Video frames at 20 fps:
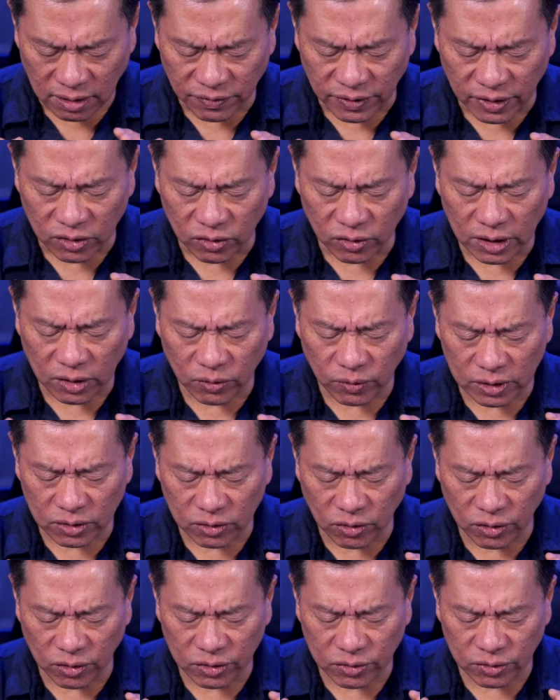If you know
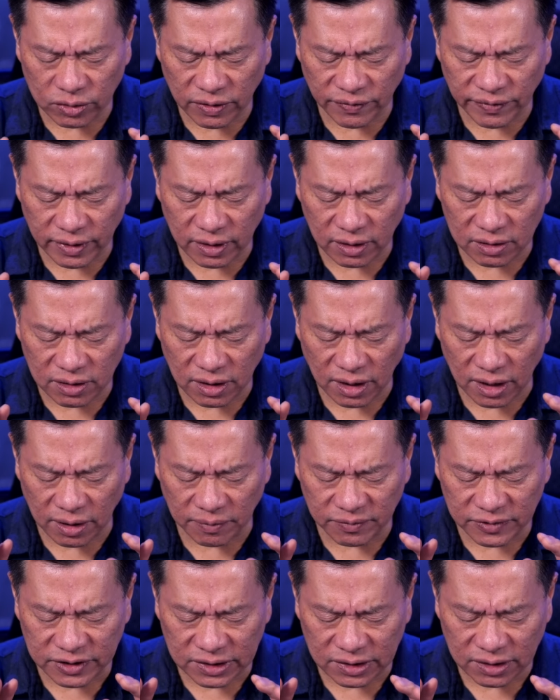anyone going through difficult
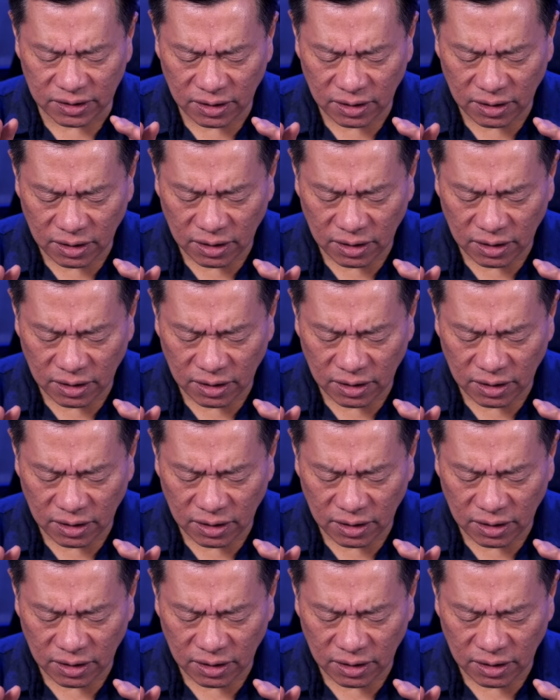times,